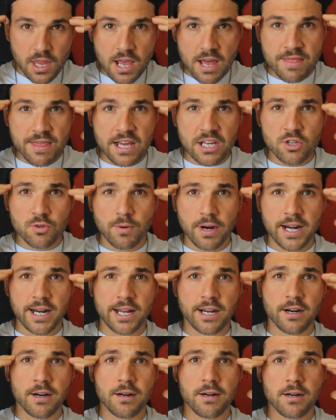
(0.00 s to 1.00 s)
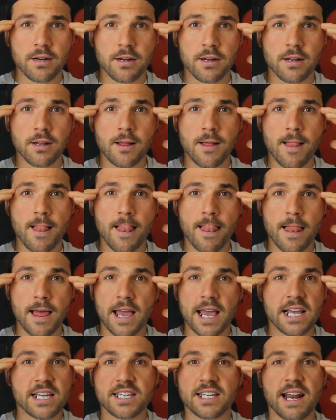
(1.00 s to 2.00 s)
This right here
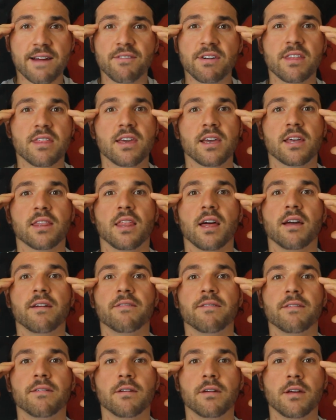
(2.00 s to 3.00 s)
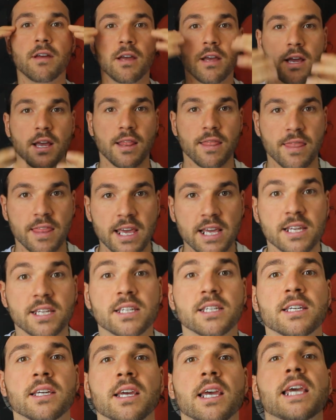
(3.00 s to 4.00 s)
isn't everything in life.
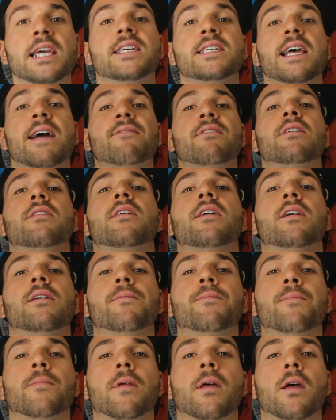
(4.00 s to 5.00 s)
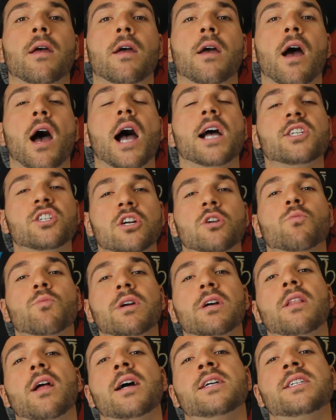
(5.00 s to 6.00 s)
This is everything. I started
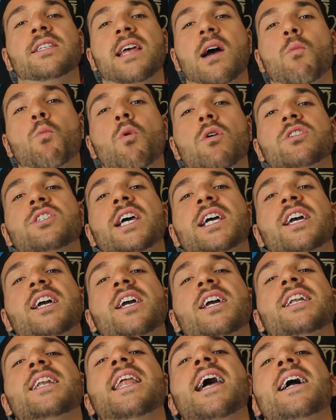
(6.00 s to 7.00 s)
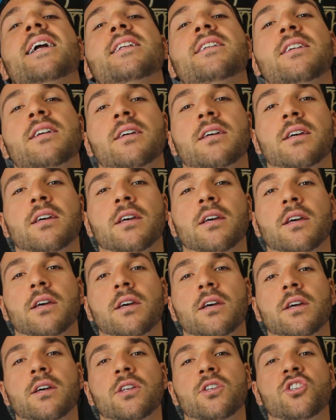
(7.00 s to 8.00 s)
realizing that once I could connect
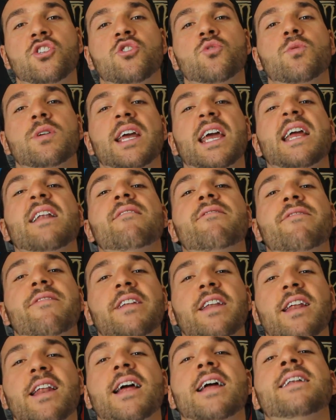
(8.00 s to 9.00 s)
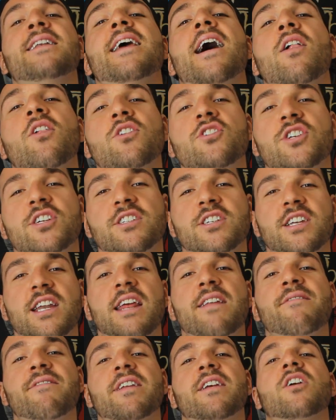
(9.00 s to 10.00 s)
to an infinite intelligence and
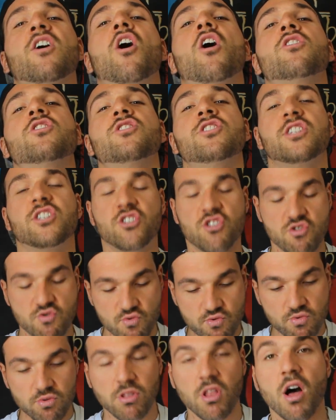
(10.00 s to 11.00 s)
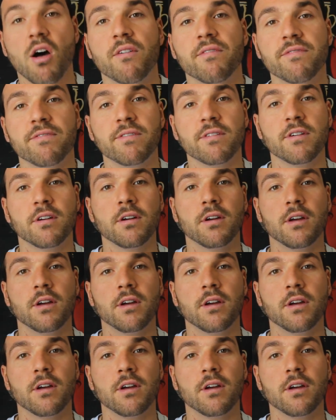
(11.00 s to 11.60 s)
infinite consciousness through love,